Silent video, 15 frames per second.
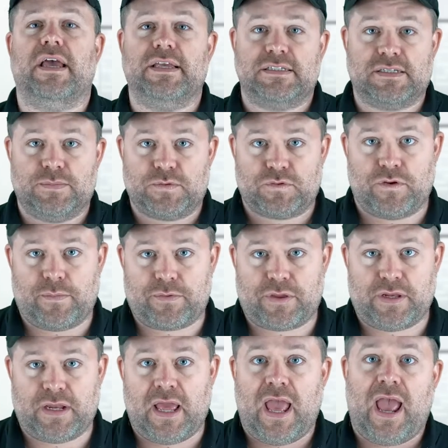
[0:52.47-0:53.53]

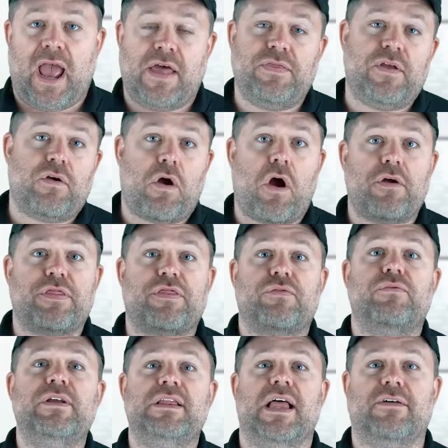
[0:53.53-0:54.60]
subscription, and there are
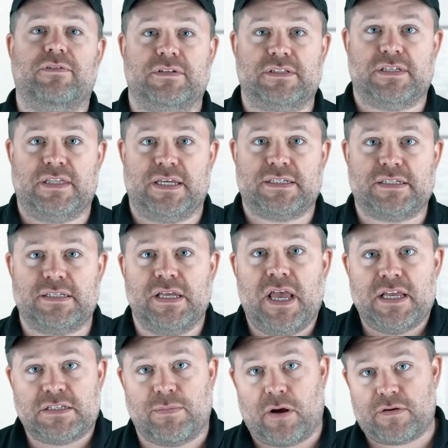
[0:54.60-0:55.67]
3 levels to this:
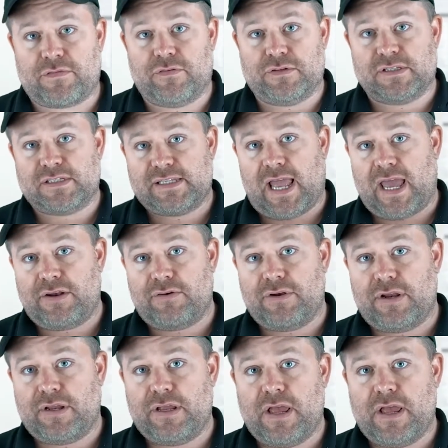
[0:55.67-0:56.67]
SmartPhone Standard,